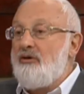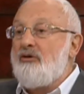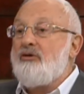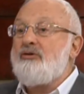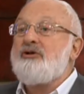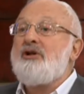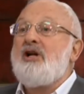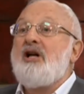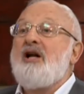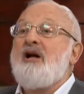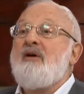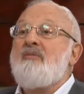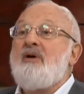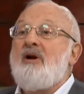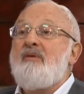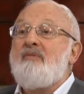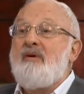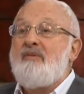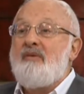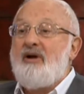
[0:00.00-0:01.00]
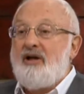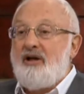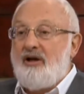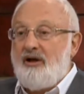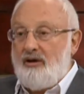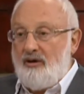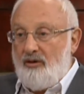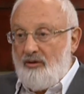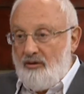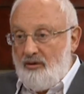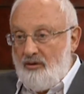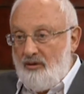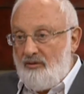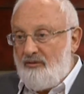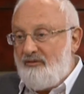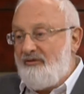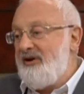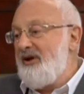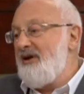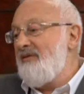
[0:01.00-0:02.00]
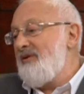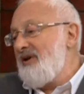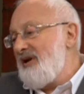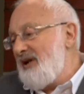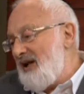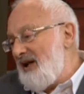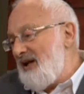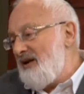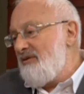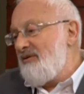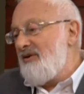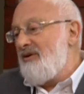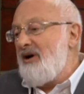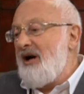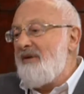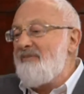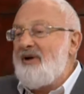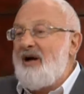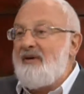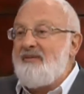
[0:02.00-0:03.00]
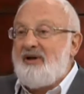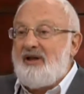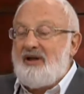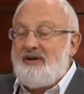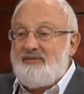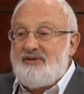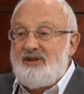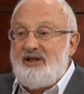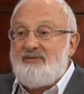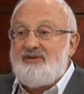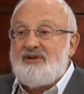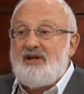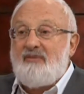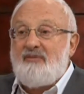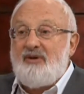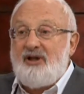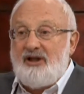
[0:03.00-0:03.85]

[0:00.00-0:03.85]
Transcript: This is when we talked about the other being an egoist and he doesn't want to receive anything from me.